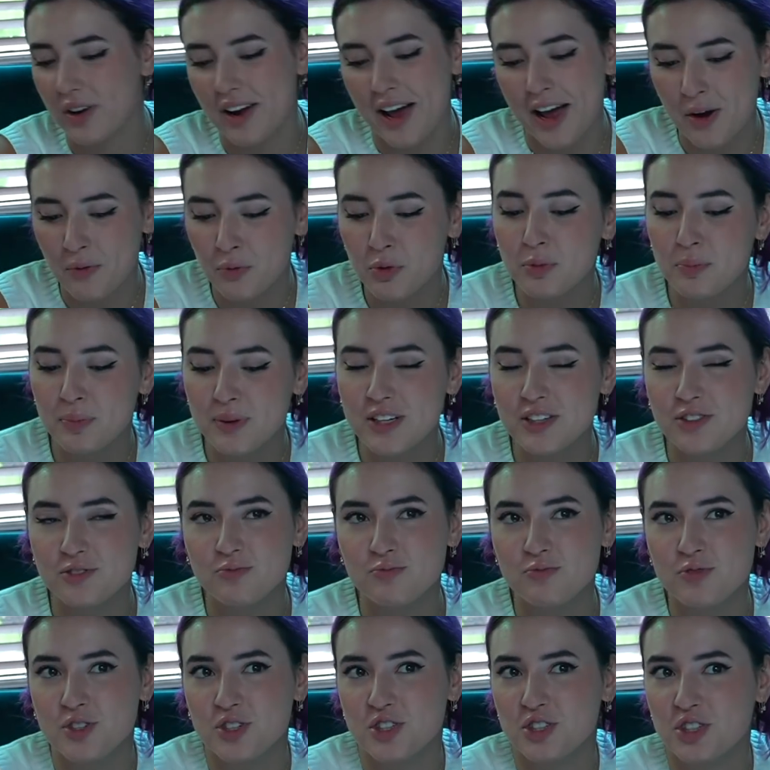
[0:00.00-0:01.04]
I would be
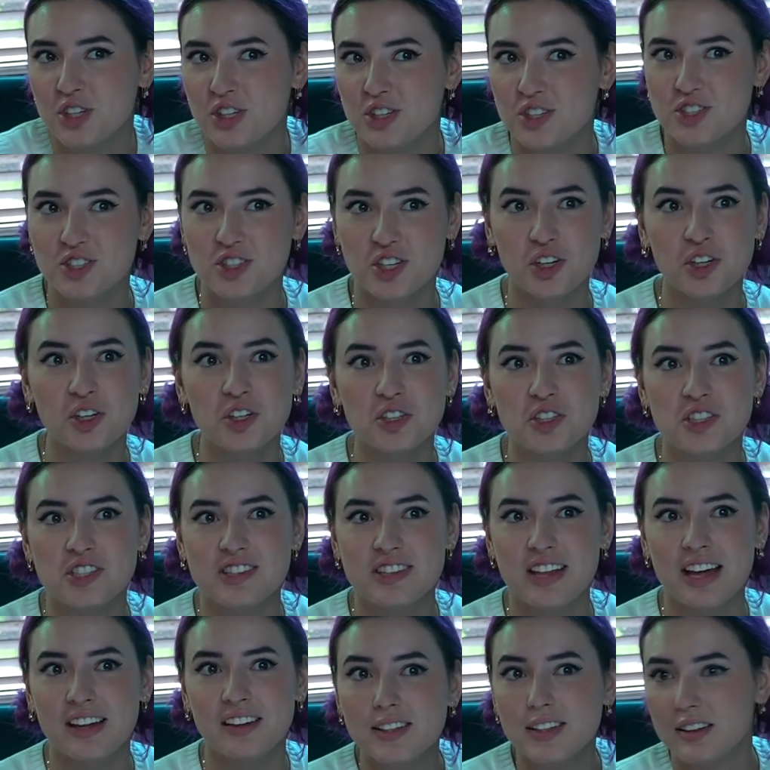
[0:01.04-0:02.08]
just concerned
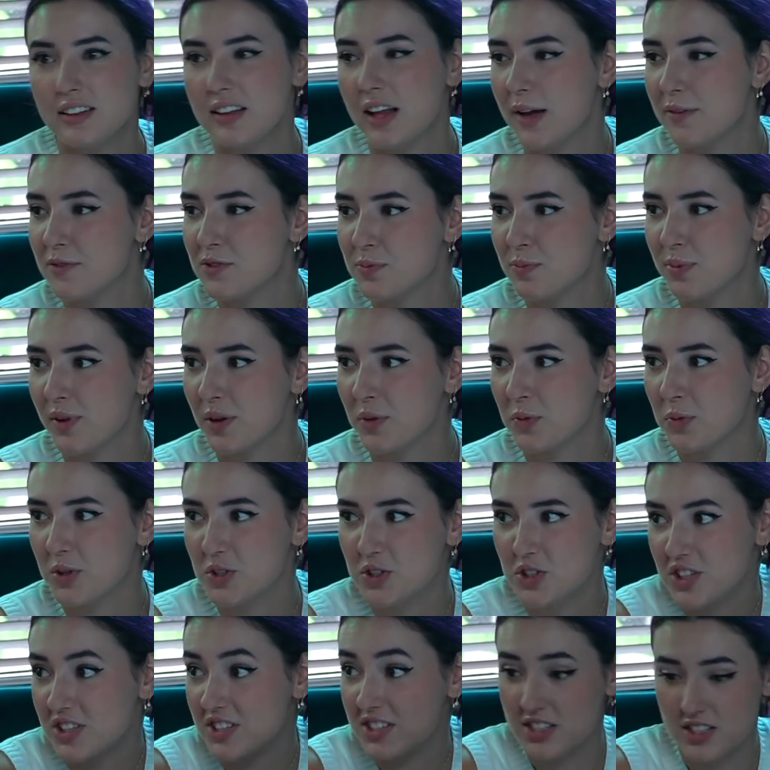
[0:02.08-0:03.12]
that Life's Blood would
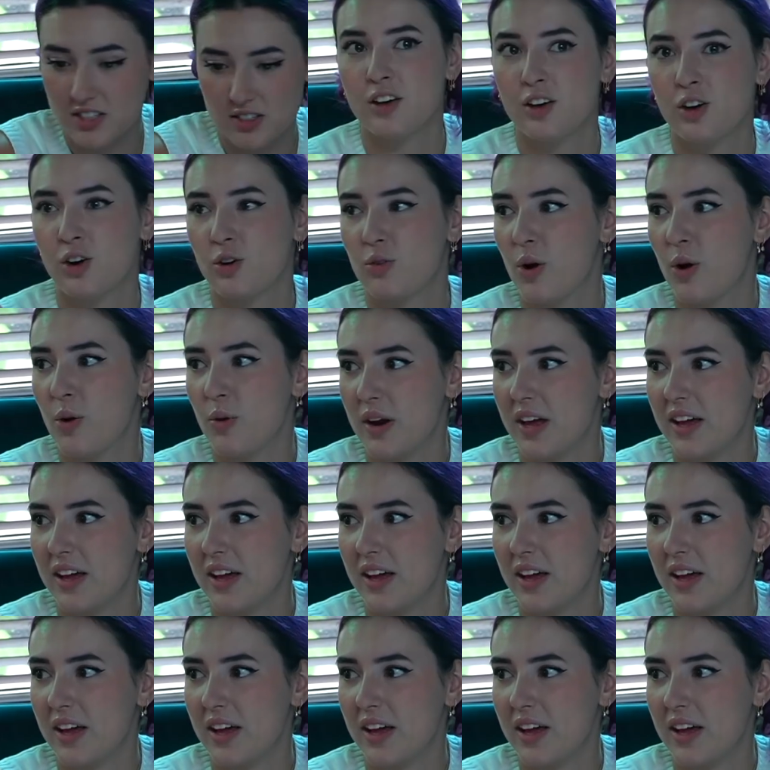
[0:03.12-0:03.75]
just corrode it.